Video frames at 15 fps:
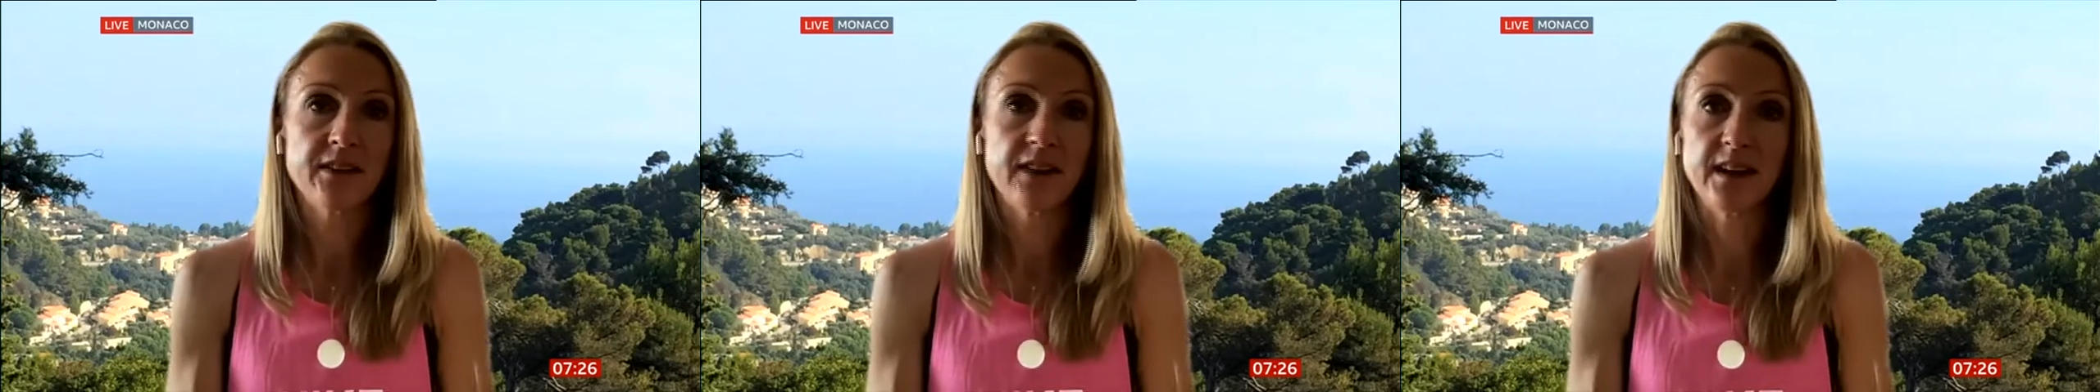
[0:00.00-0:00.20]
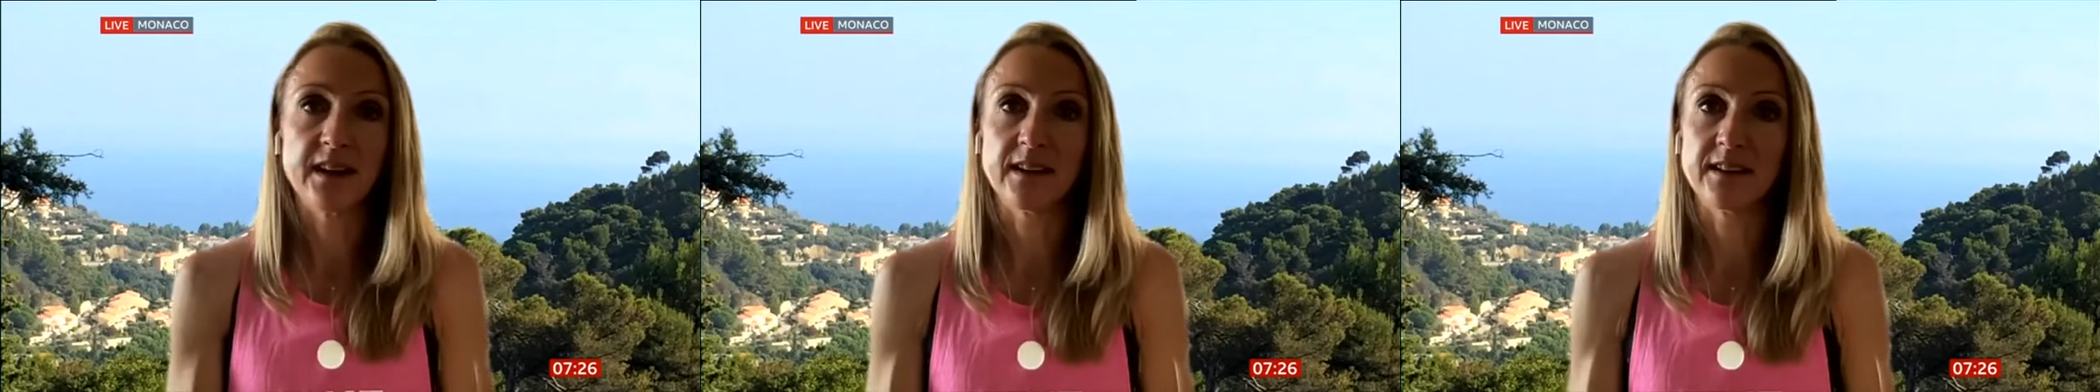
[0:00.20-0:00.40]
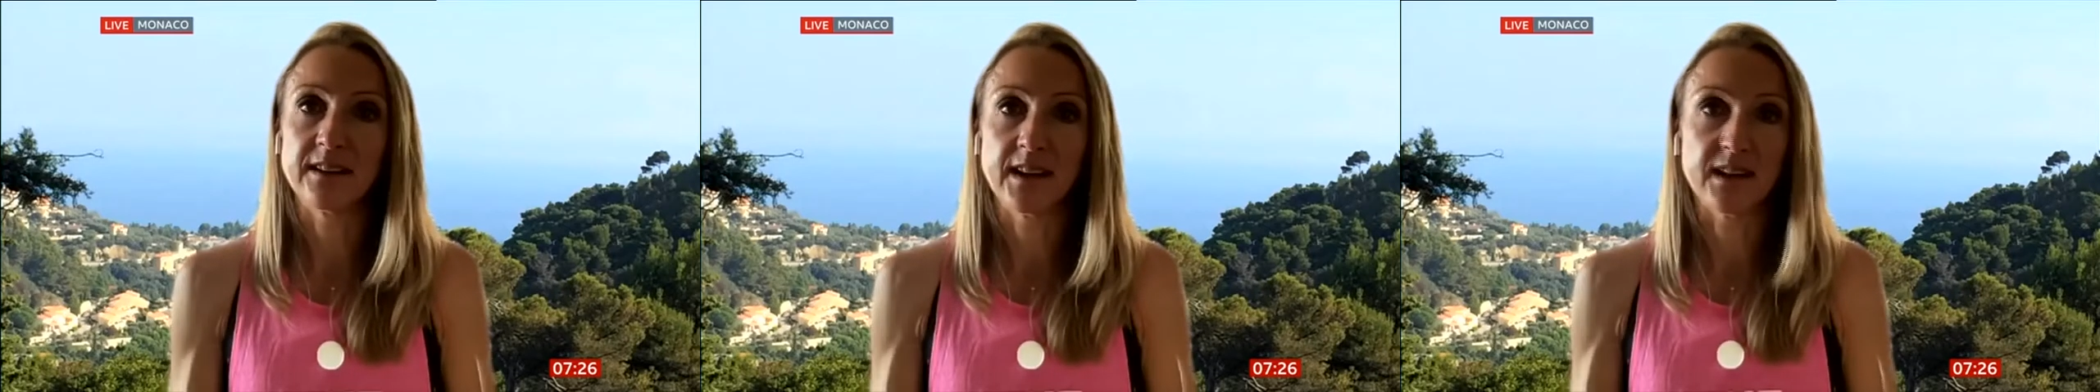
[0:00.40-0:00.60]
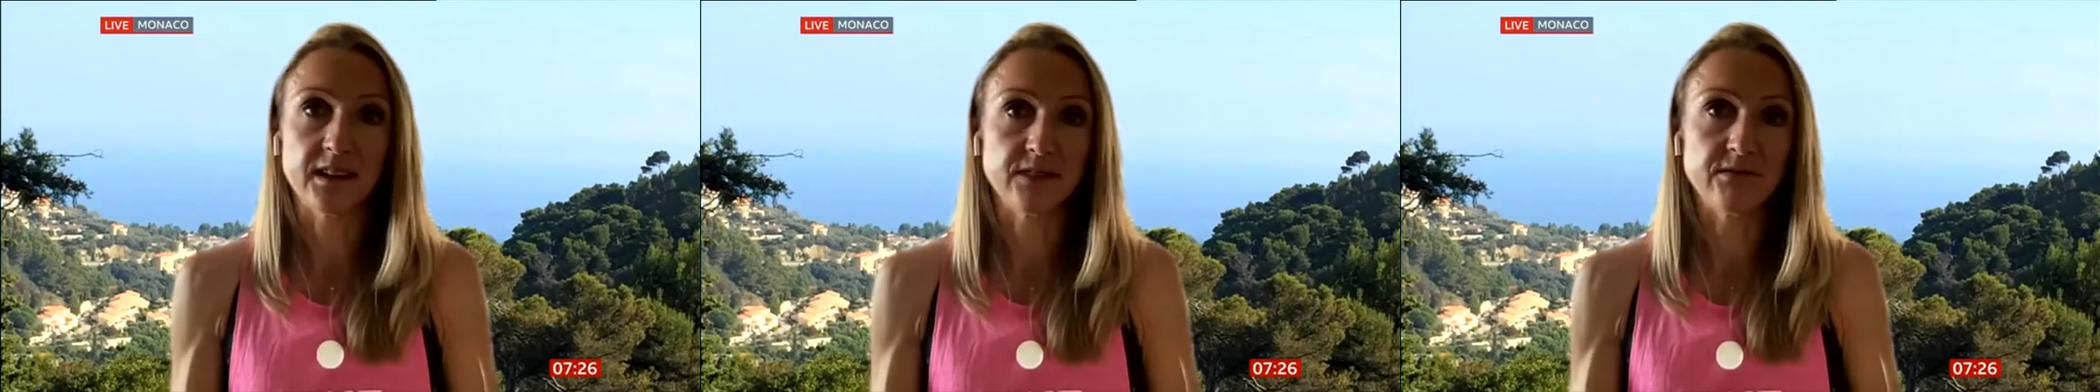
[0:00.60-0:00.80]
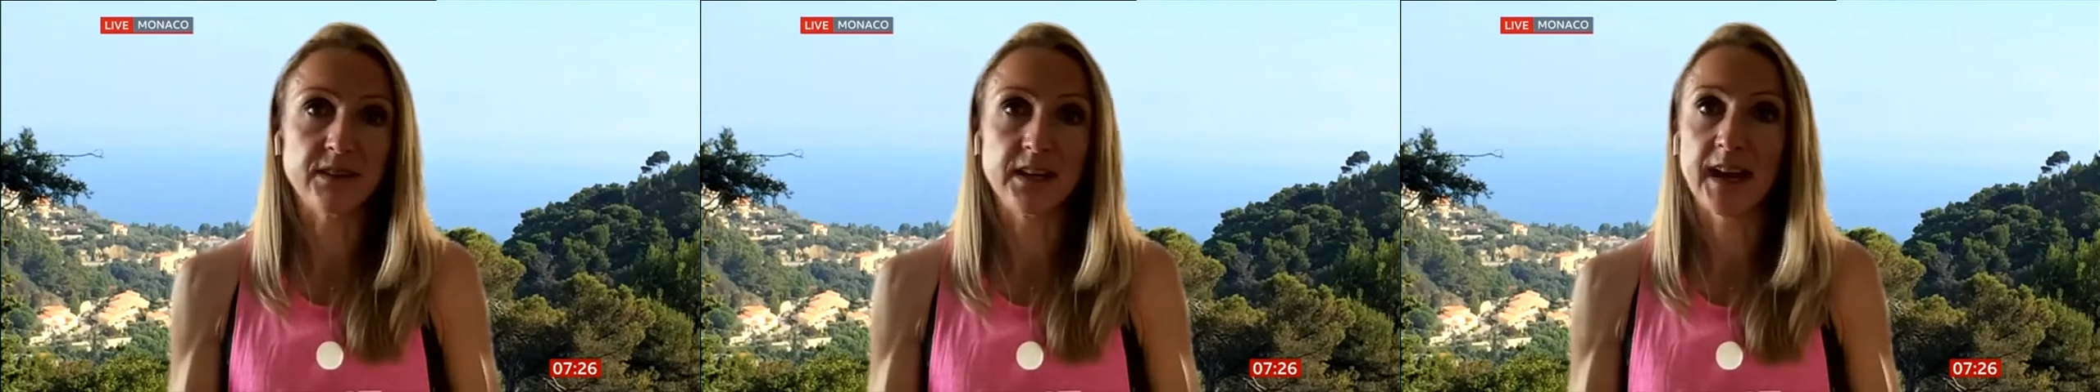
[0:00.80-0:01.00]
then it
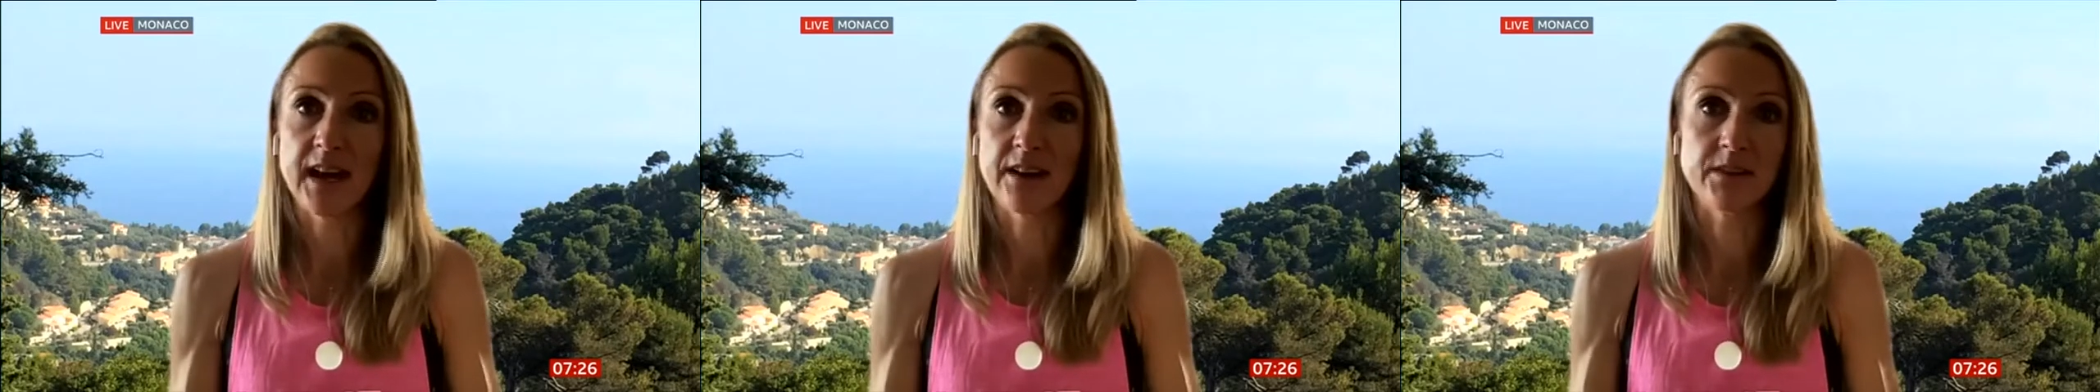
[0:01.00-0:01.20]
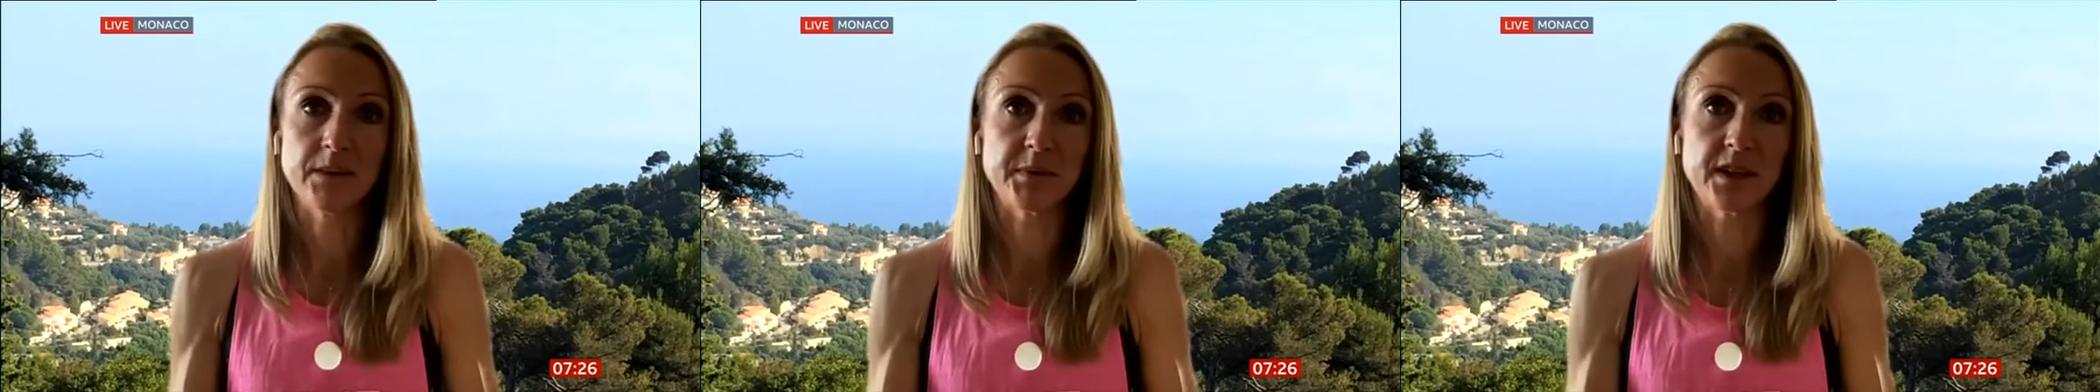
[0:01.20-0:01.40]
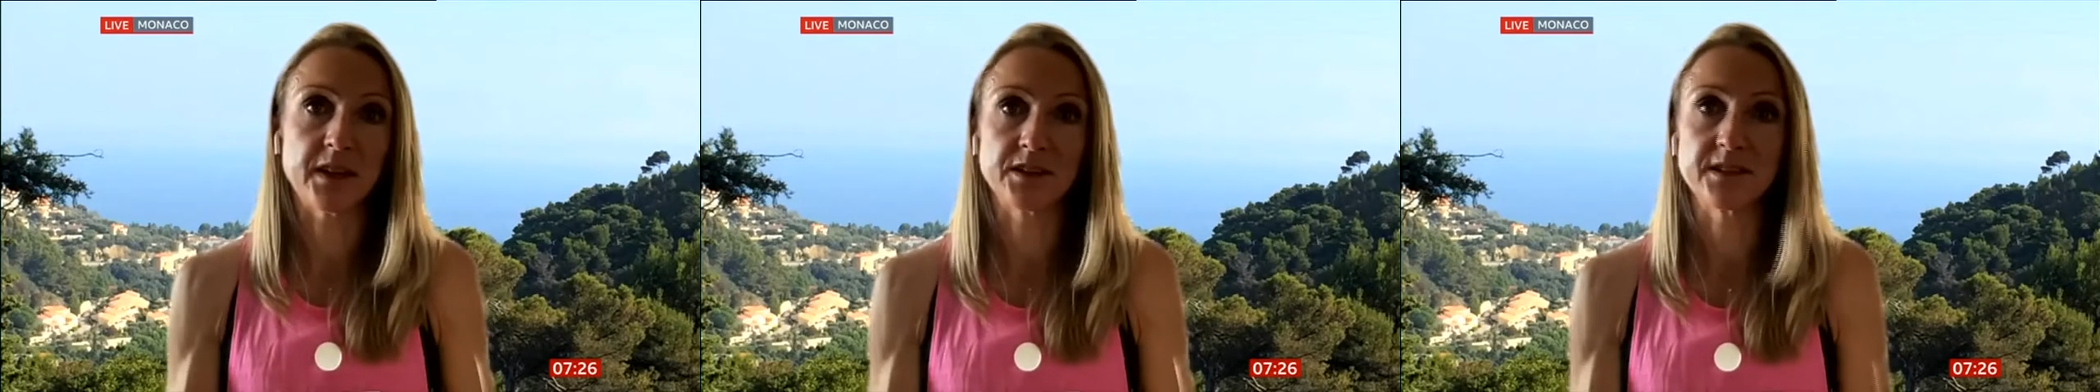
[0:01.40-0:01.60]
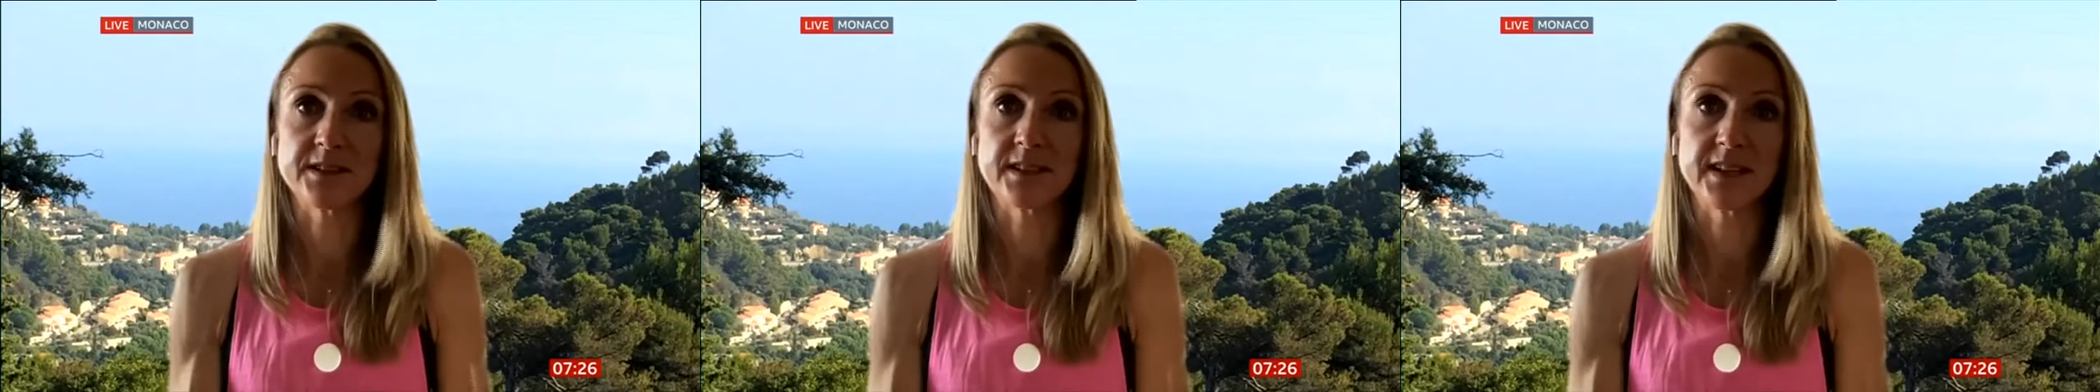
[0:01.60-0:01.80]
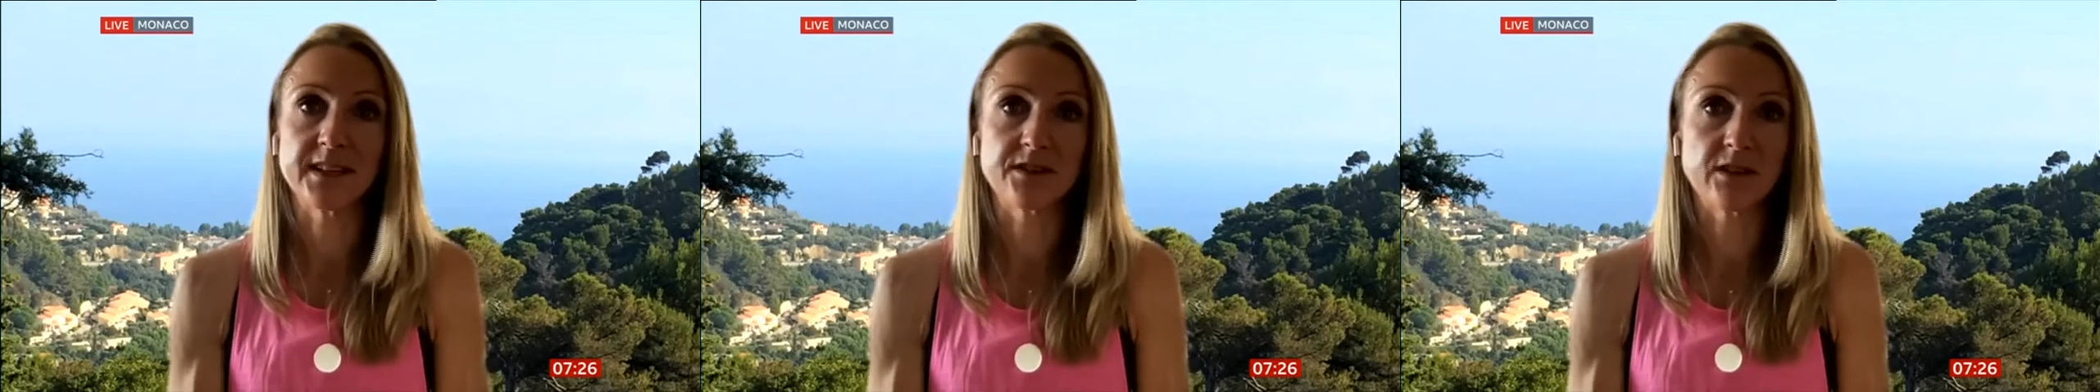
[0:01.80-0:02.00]
can really have
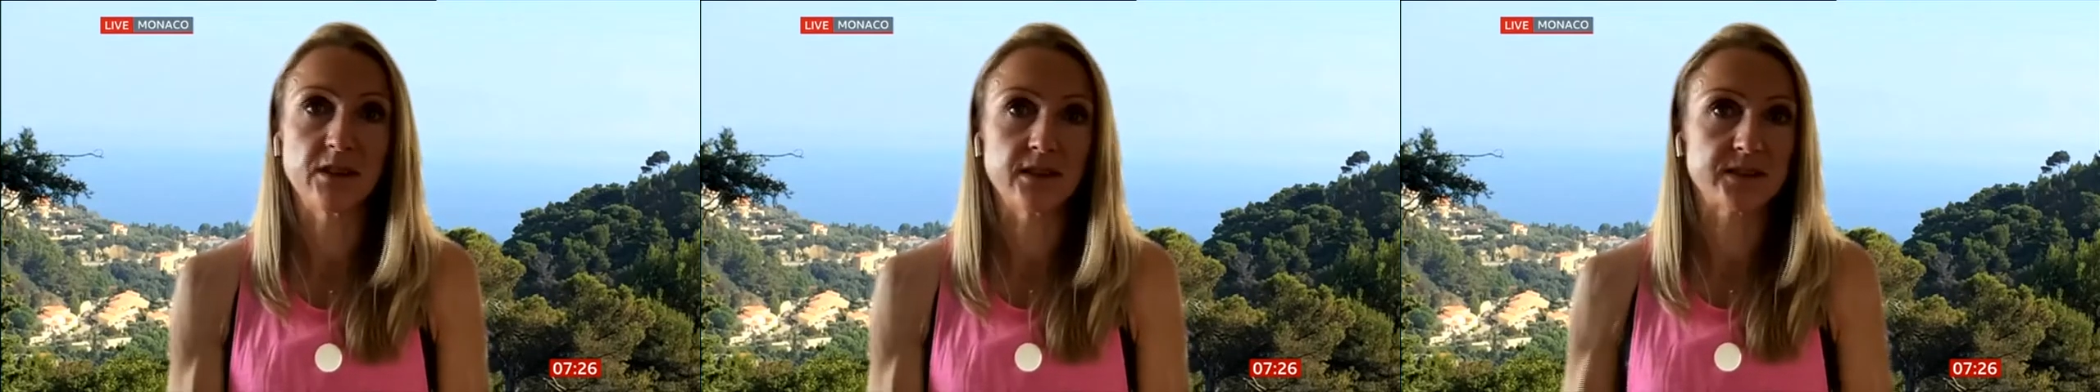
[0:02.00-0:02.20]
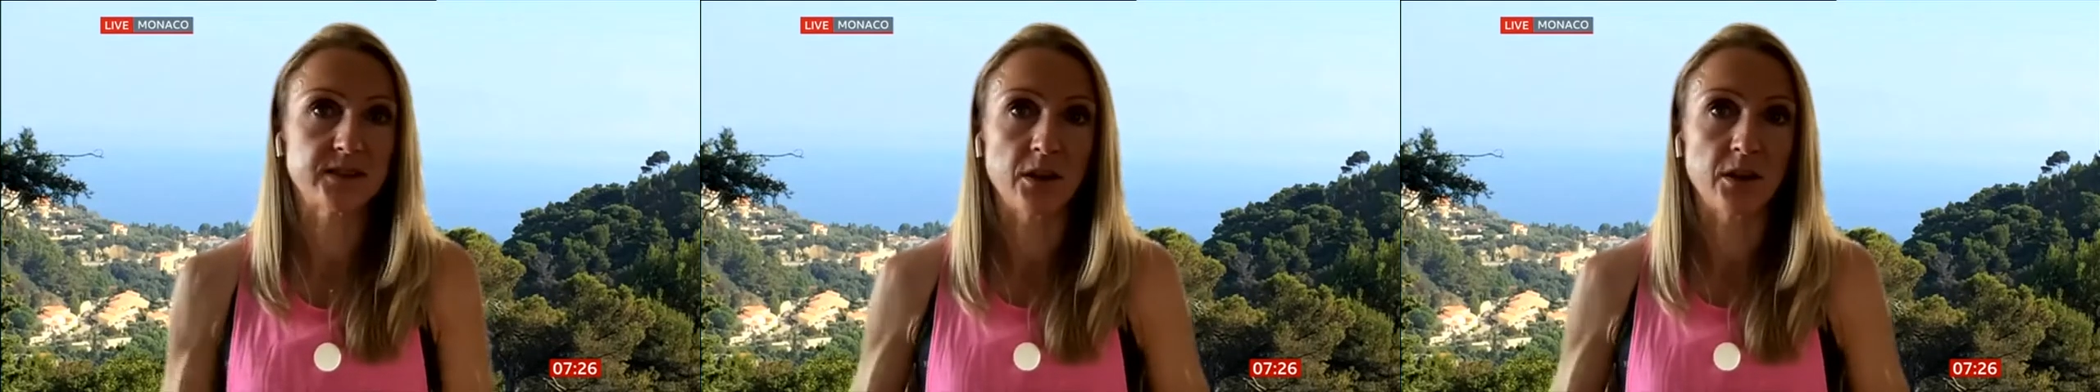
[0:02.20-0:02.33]
repercussions later on.